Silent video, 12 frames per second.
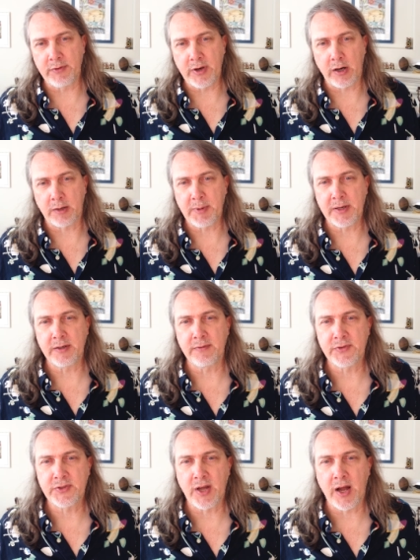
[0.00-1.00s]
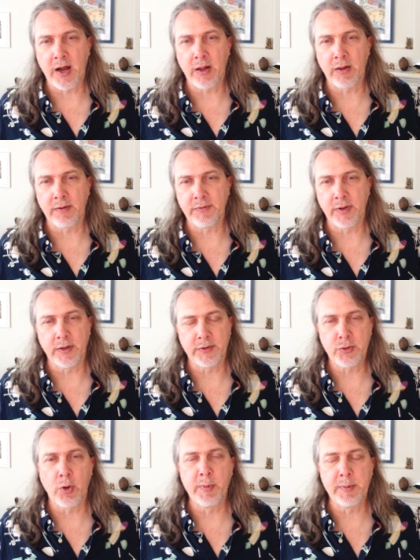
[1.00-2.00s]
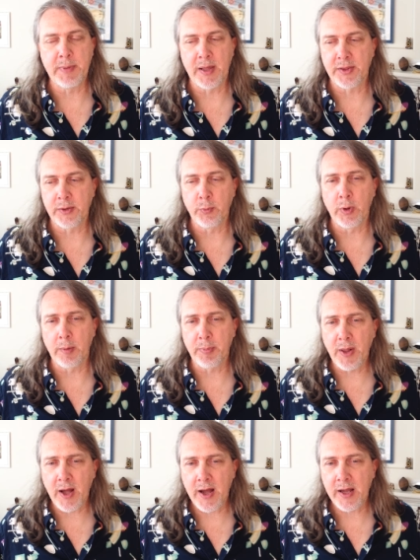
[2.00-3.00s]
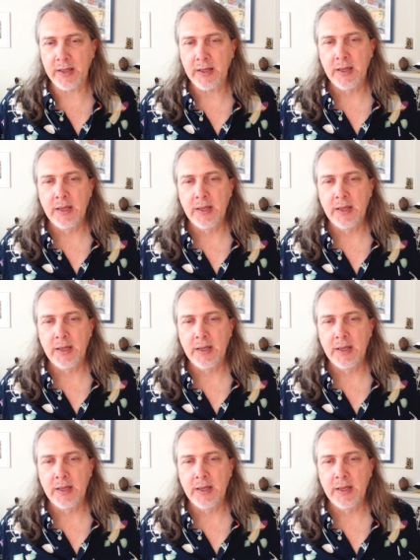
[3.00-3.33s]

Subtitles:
the argumentative style of the Toulmin method will apply,